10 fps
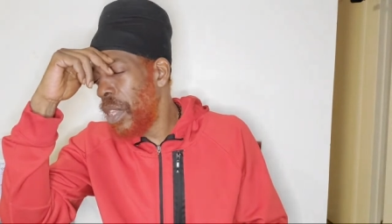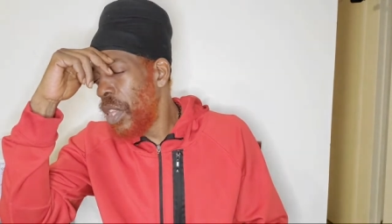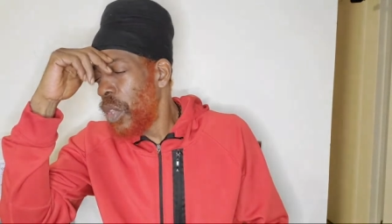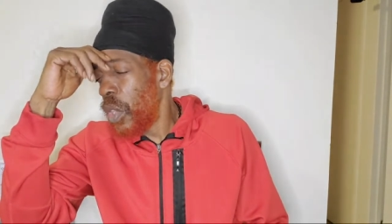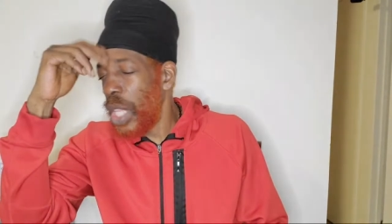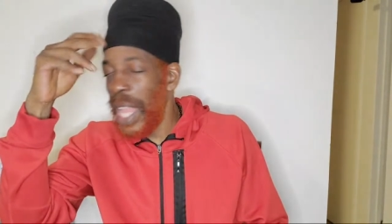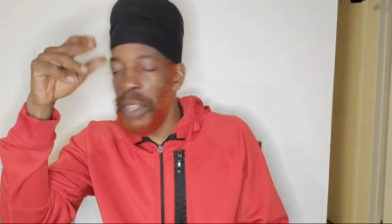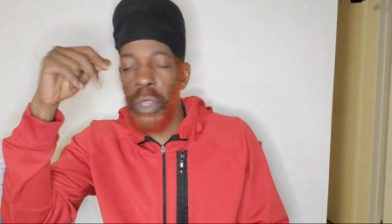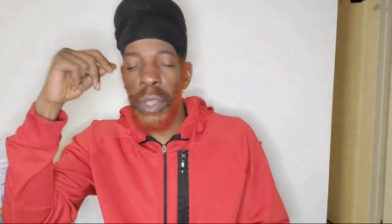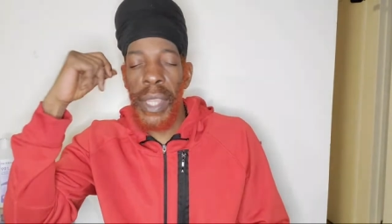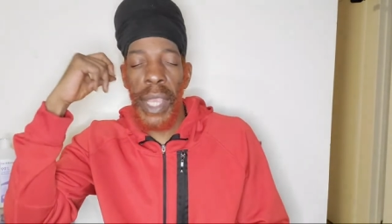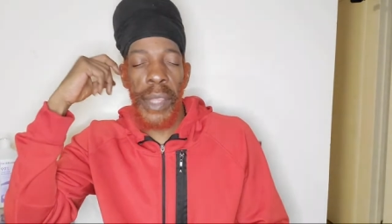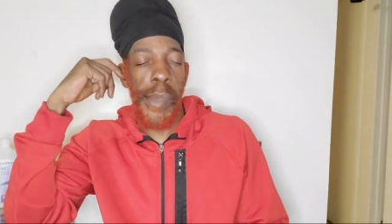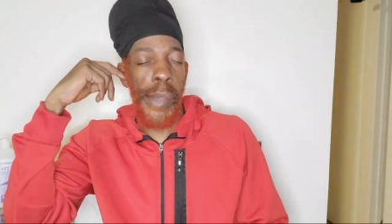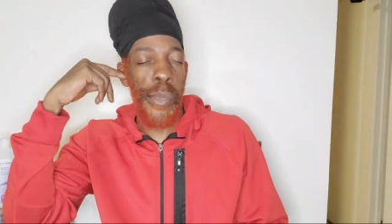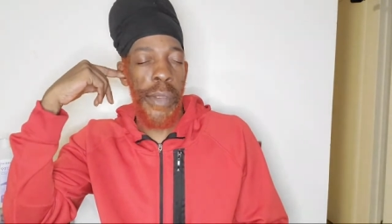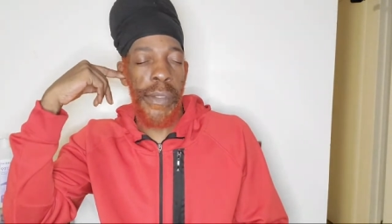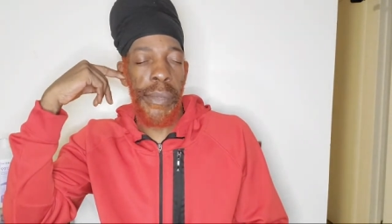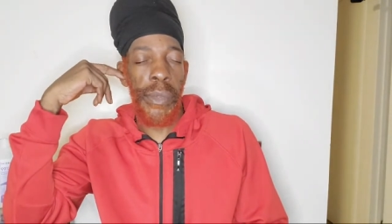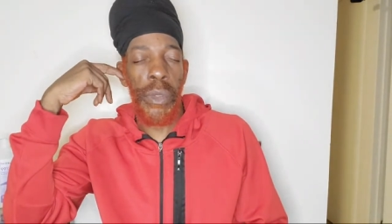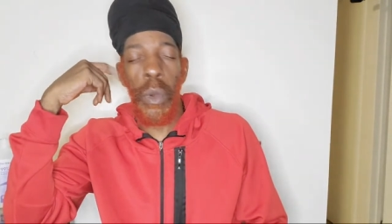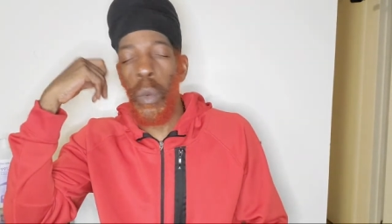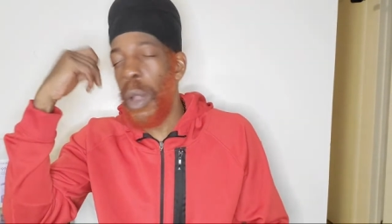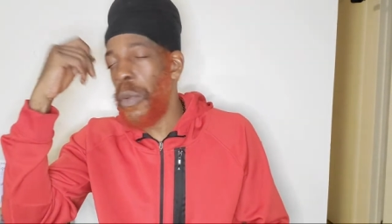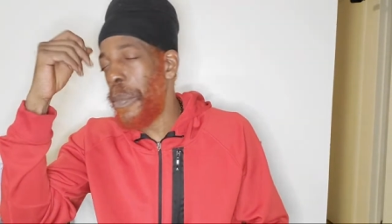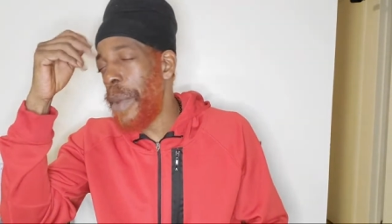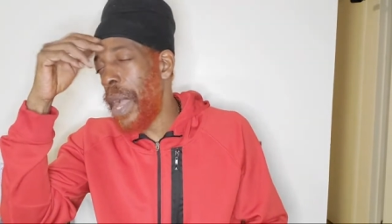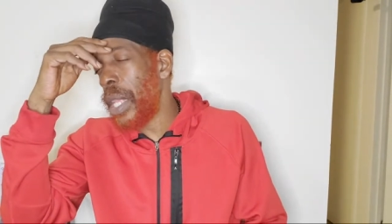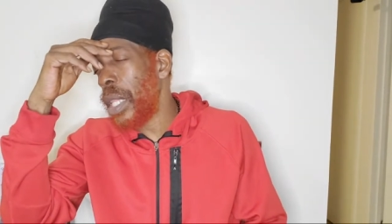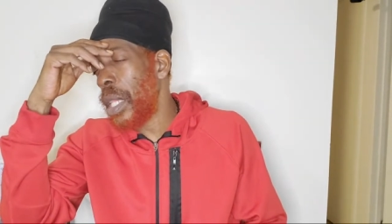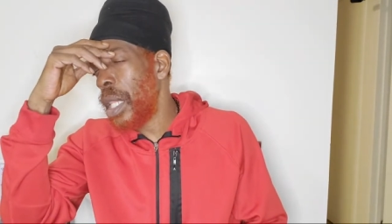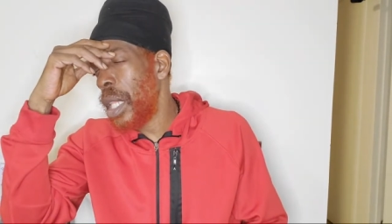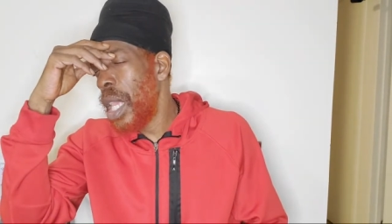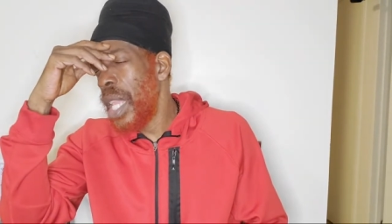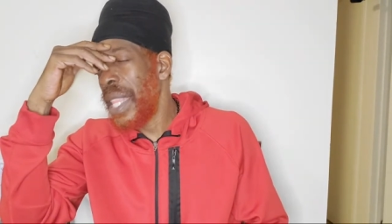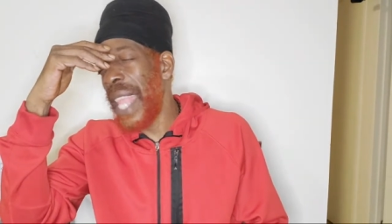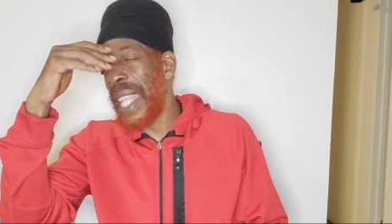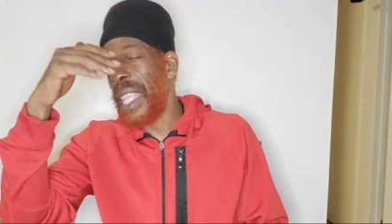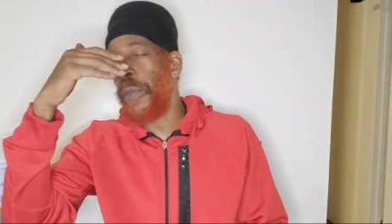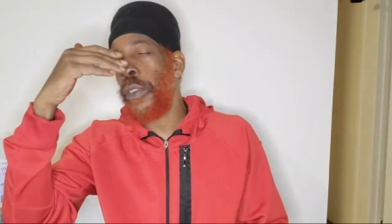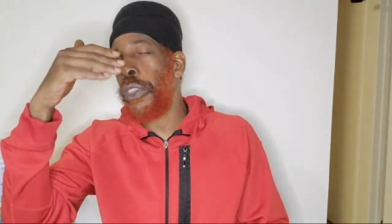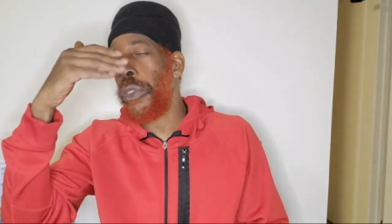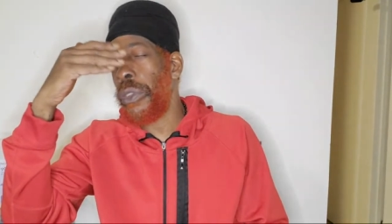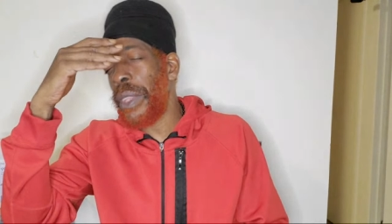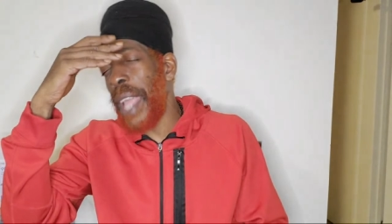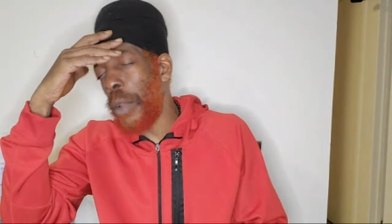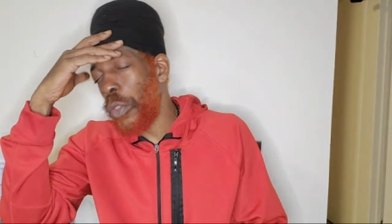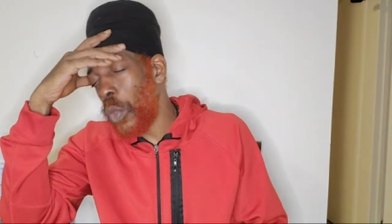See, that's your test, my brother. Don't worry about it. That is for you to doubt